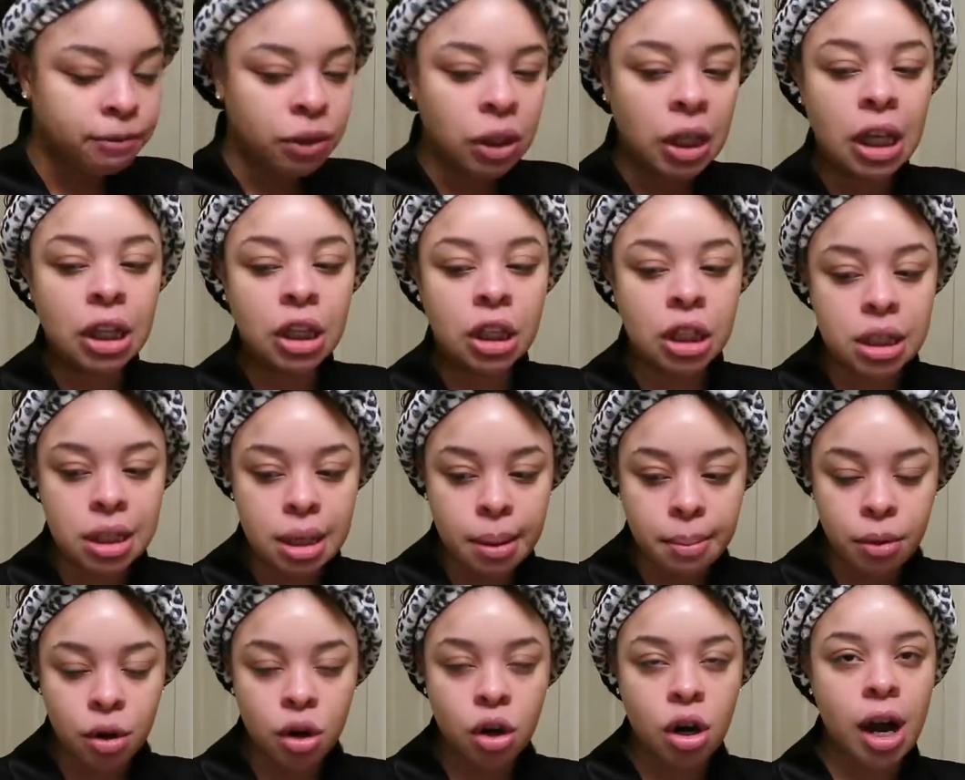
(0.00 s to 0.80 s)
In the
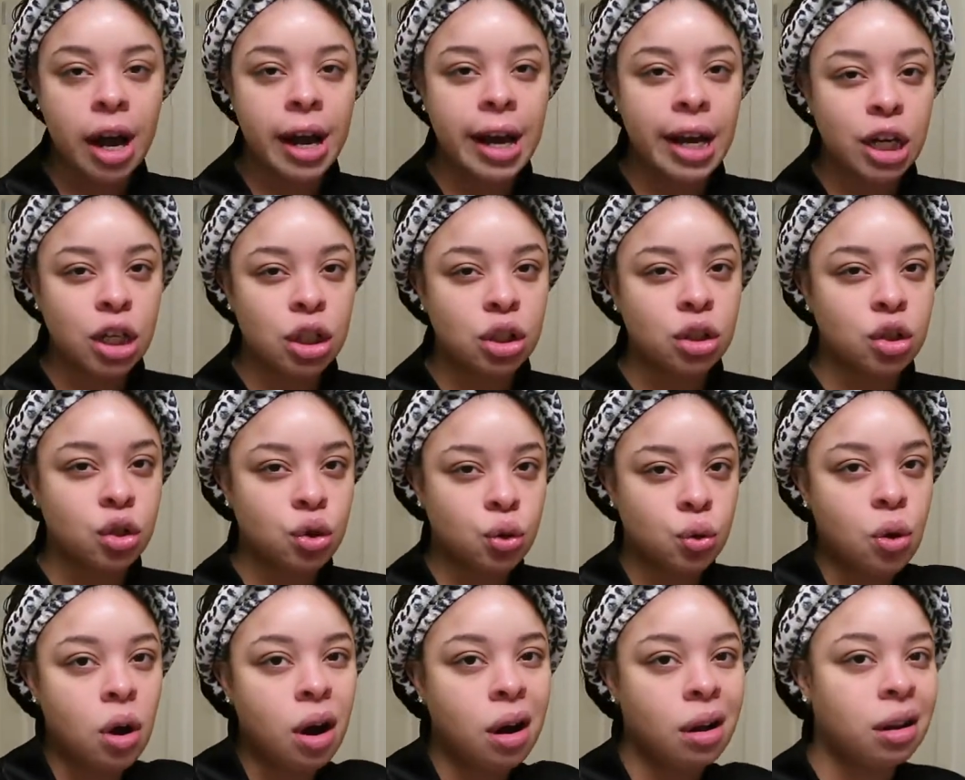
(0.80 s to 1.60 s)
summer I
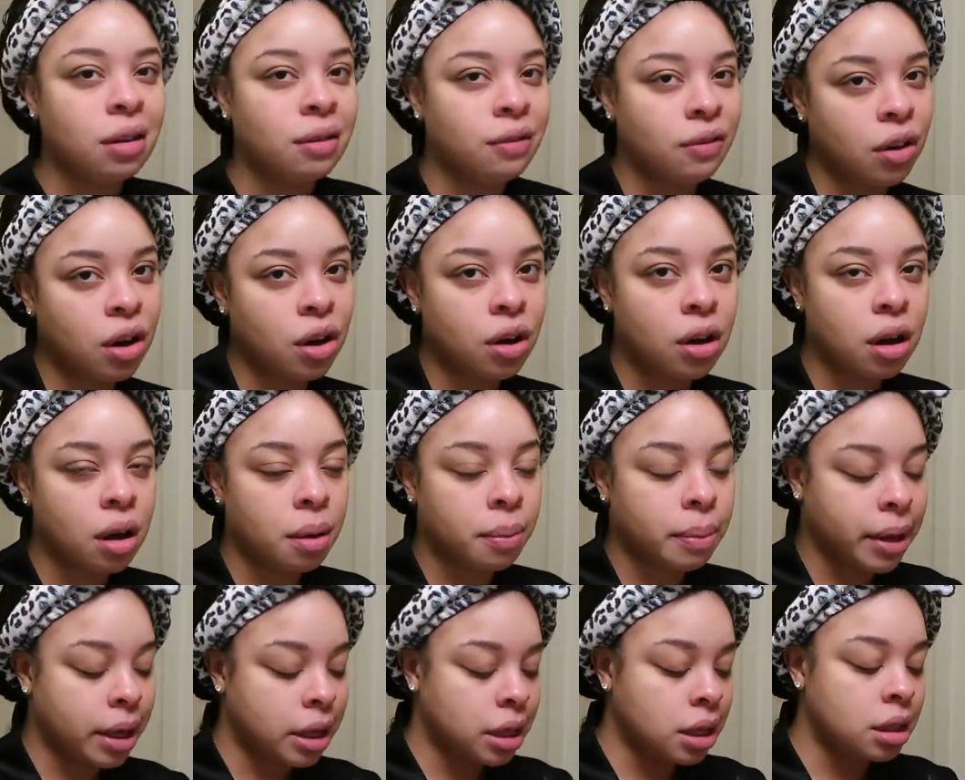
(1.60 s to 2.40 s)
do aloe vera
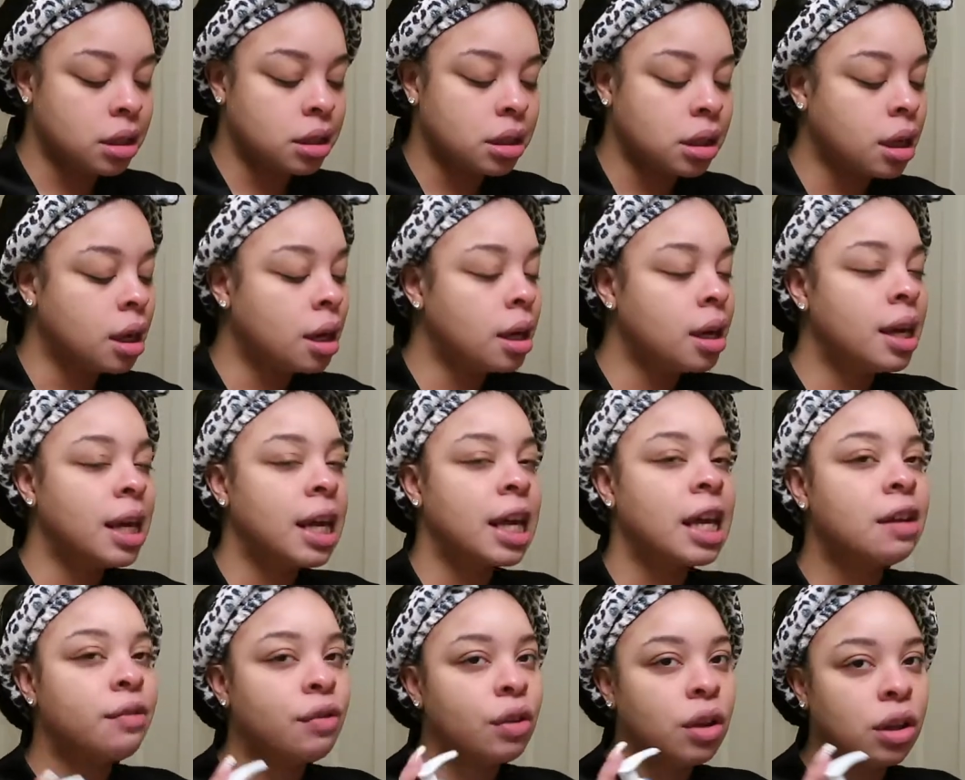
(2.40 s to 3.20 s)
because it's
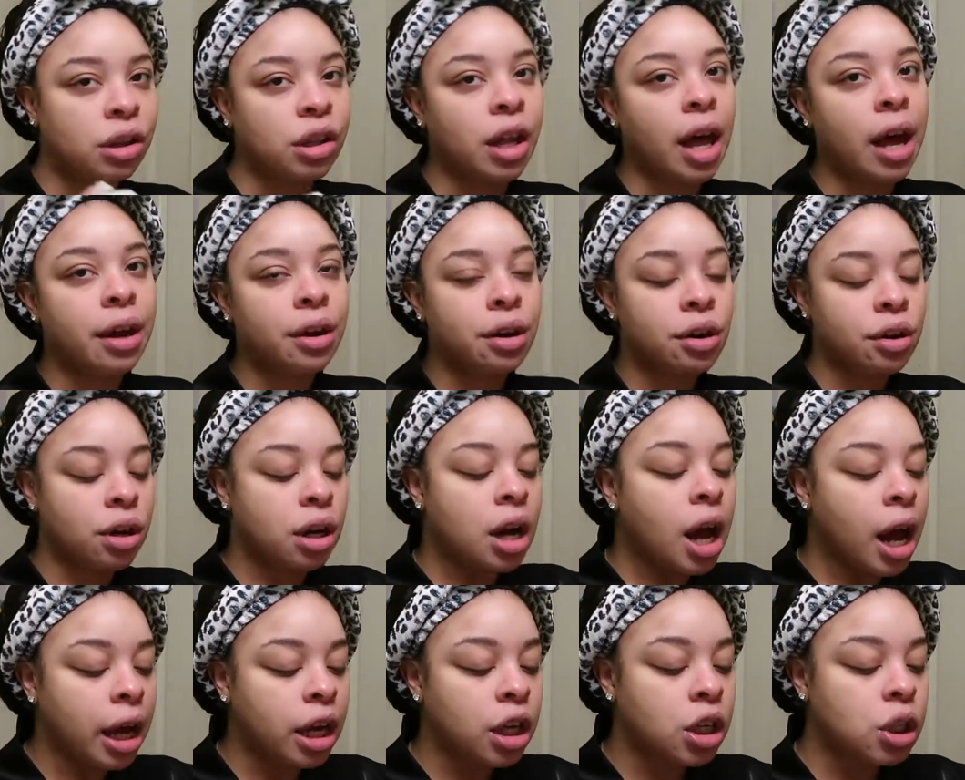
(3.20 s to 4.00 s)
even lighter
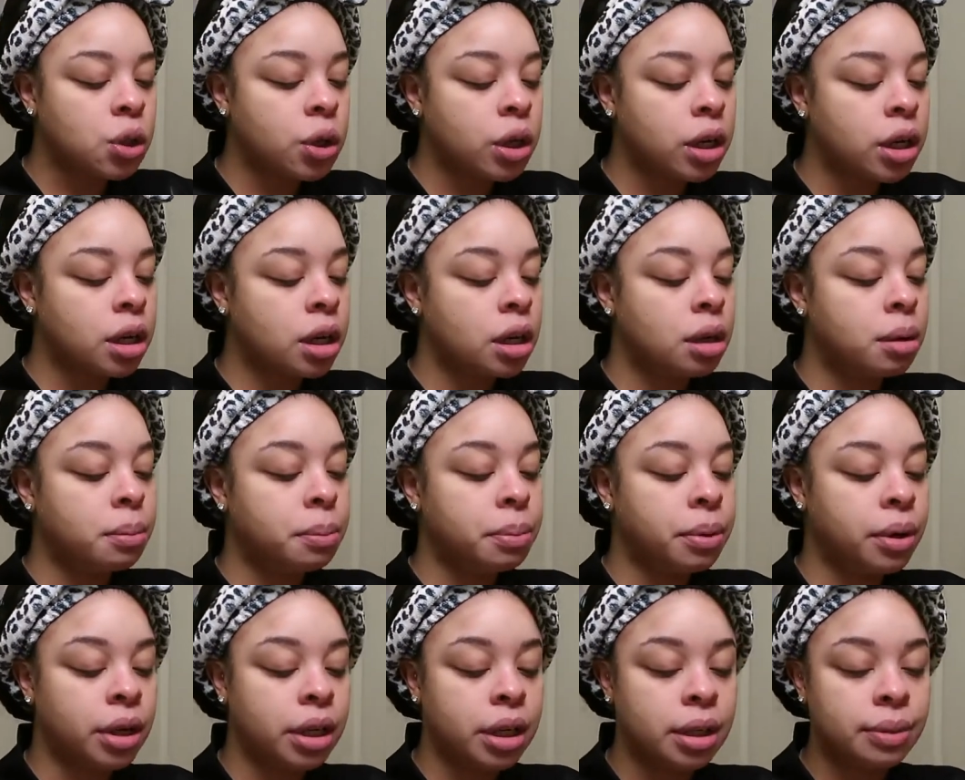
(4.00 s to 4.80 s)
and hydrating,
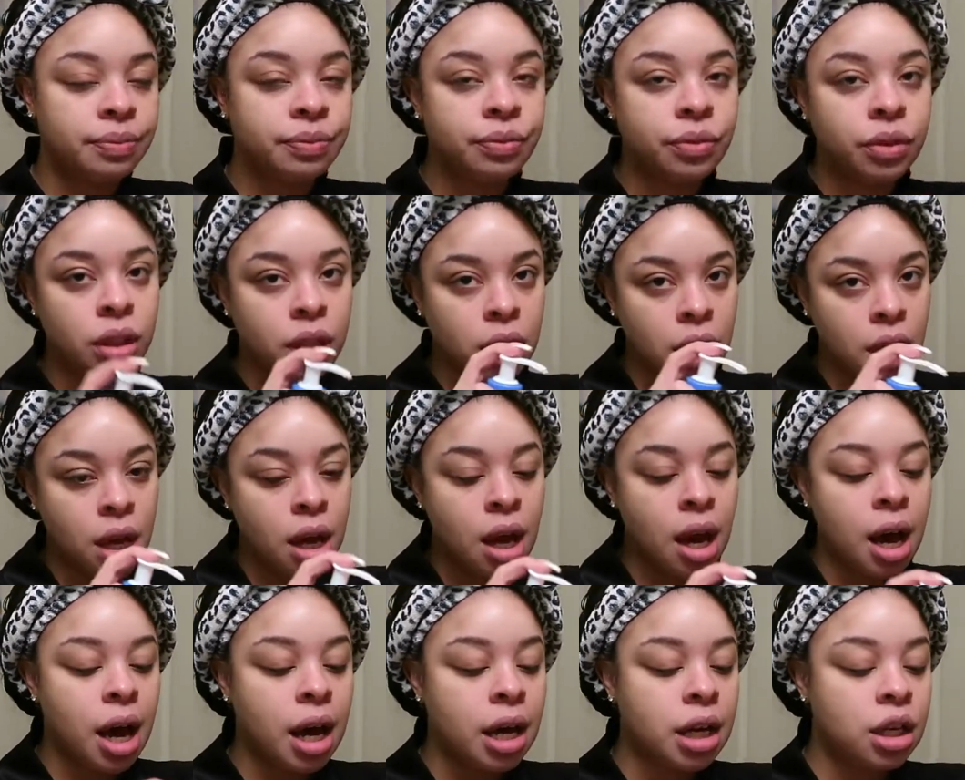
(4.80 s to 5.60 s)
but
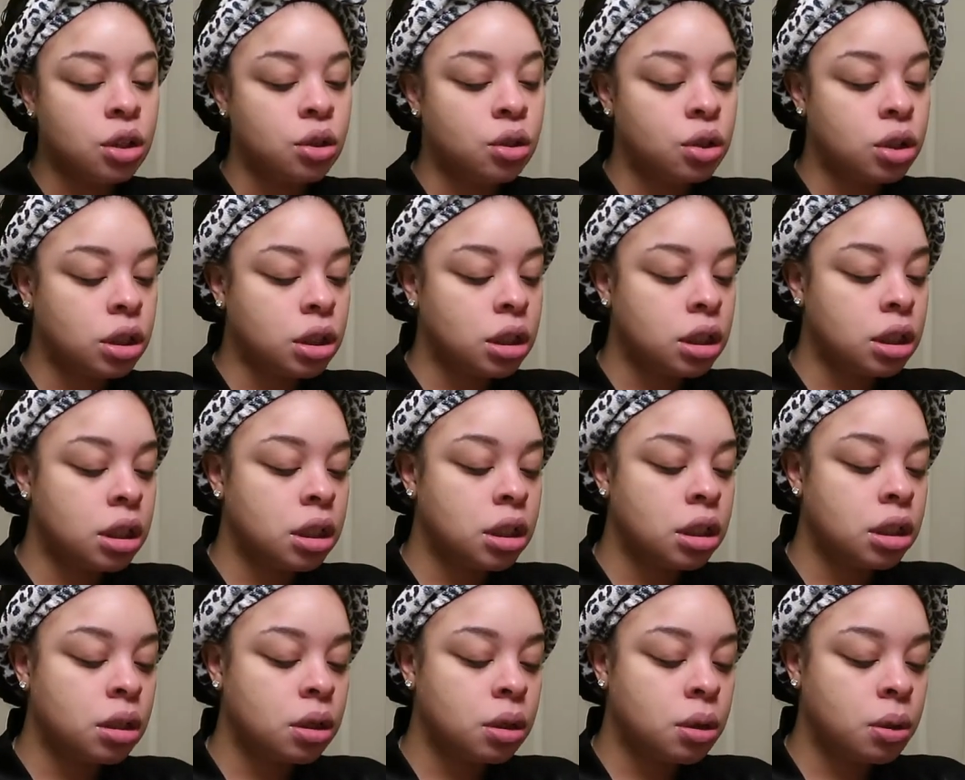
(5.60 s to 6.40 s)
I usually
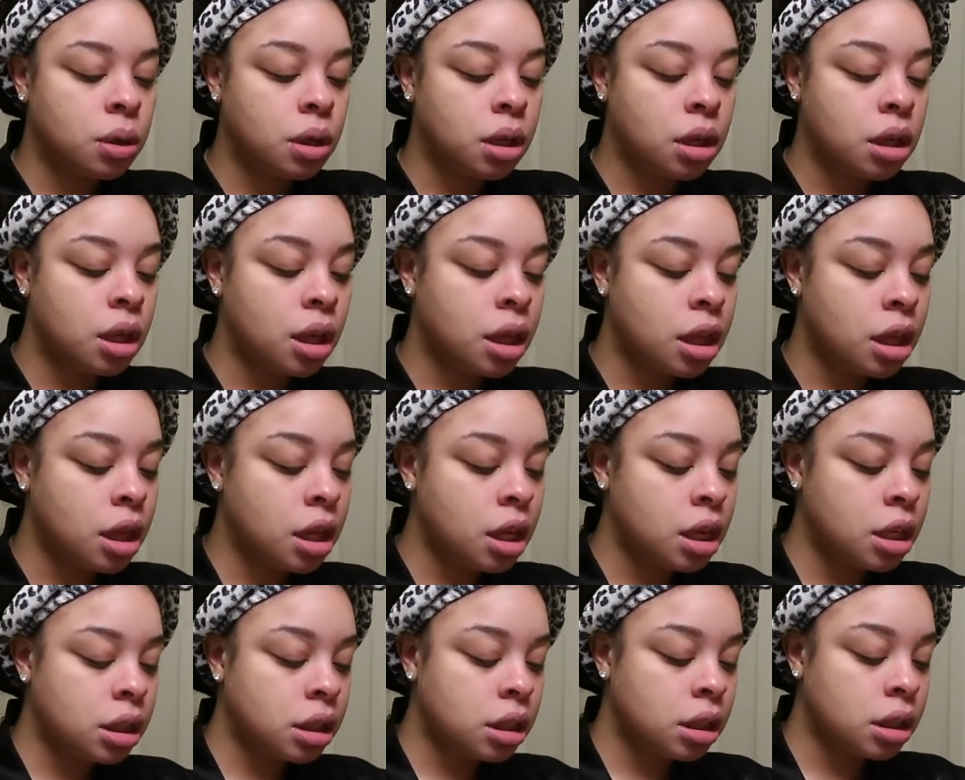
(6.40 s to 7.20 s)
do
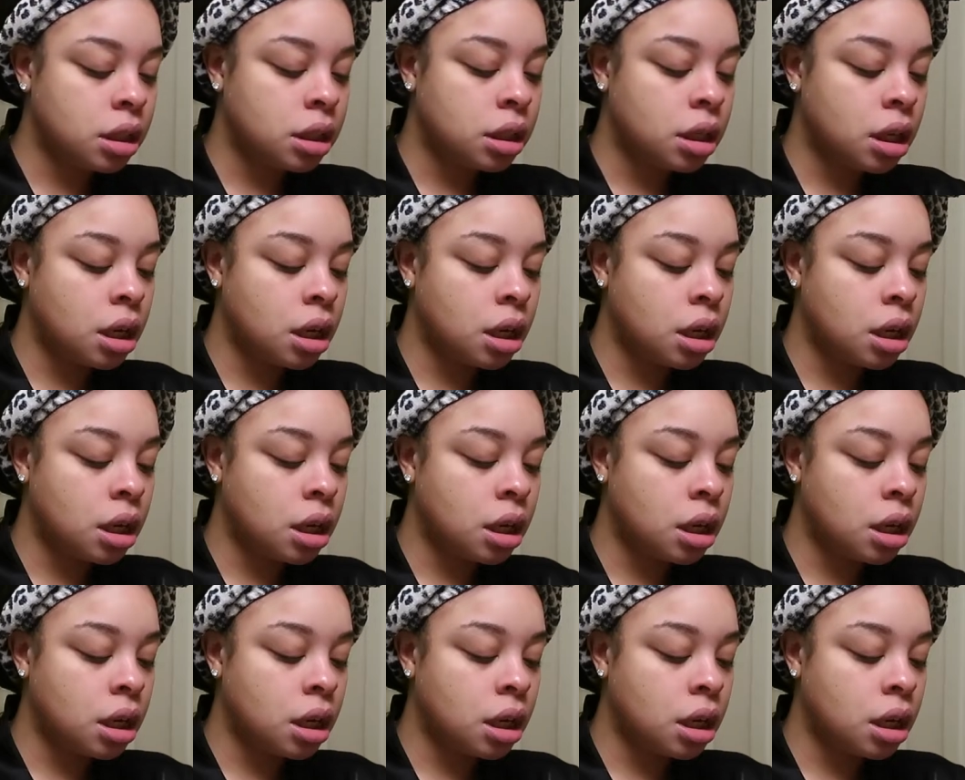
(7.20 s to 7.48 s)
this